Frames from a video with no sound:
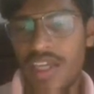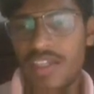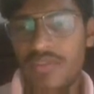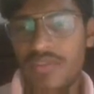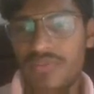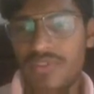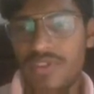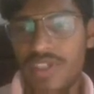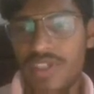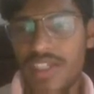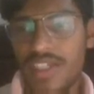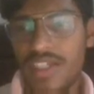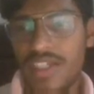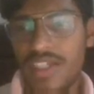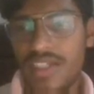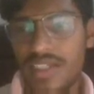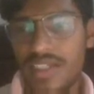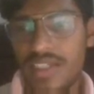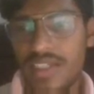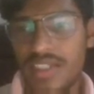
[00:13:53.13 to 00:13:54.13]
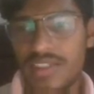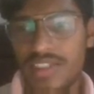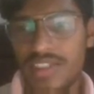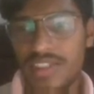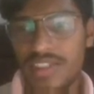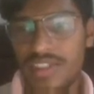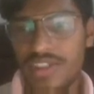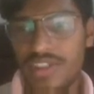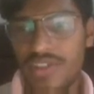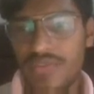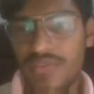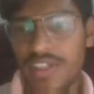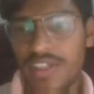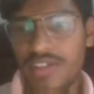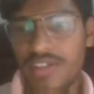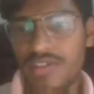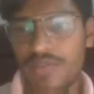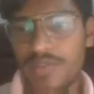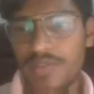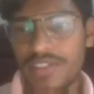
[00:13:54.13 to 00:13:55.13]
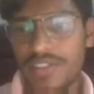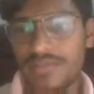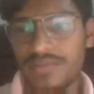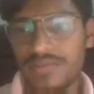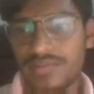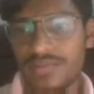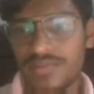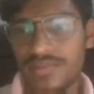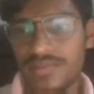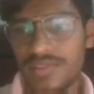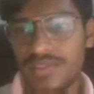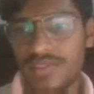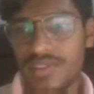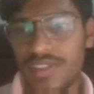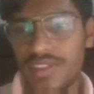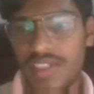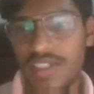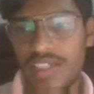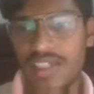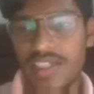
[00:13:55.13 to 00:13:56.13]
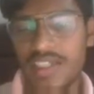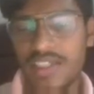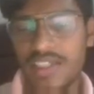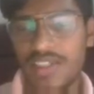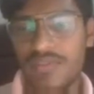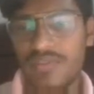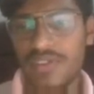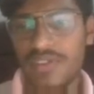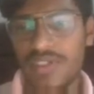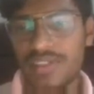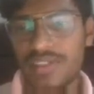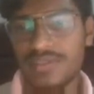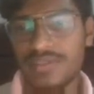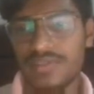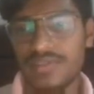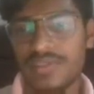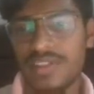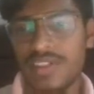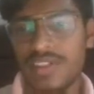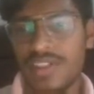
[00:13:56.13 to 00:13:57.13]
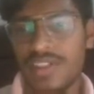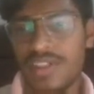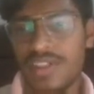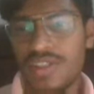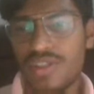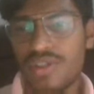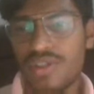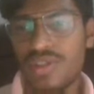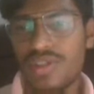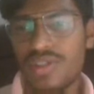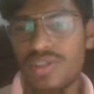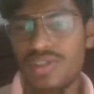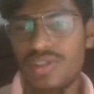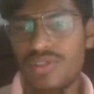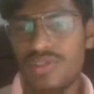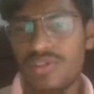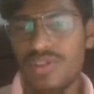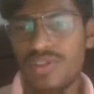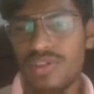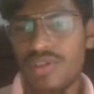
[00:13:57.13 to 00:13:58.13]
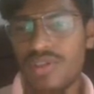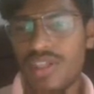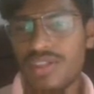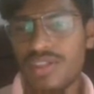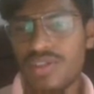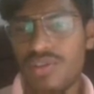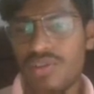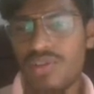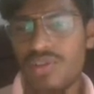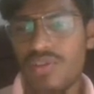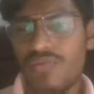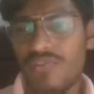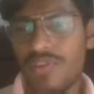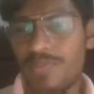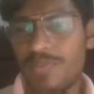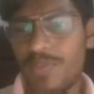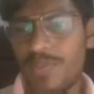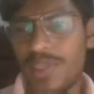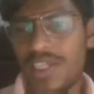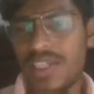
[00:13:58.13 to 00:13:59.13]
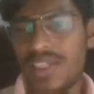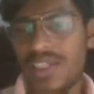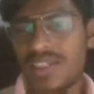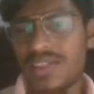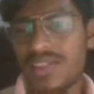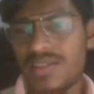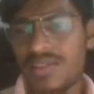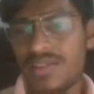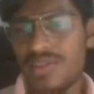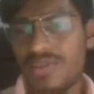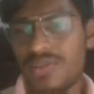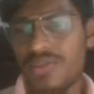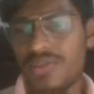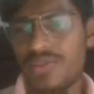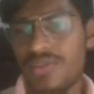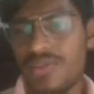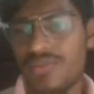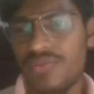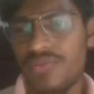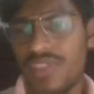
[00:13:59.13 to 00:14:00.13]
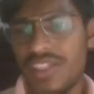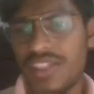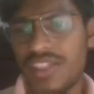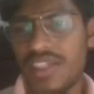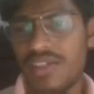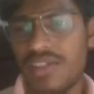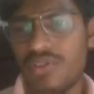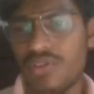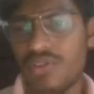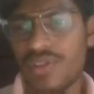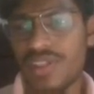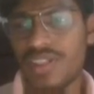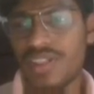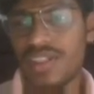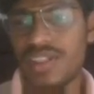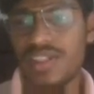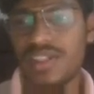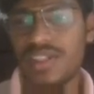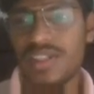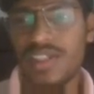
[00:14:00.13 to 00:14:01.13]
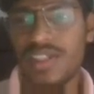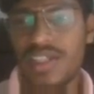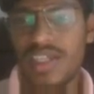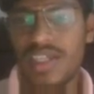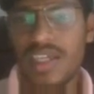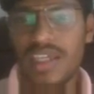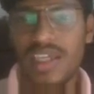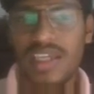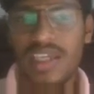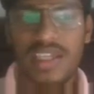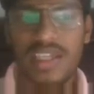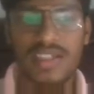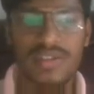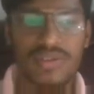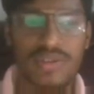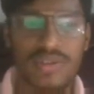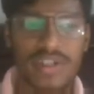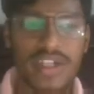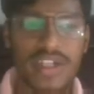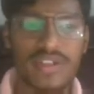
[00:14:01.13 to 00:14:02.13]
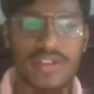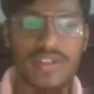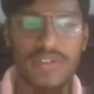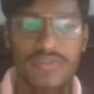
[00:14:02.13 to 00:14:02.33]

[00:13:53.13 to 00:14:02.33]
And if you again take GCD of n comma n, it again give you n. So you can sort of replace 0 with n over there, and so that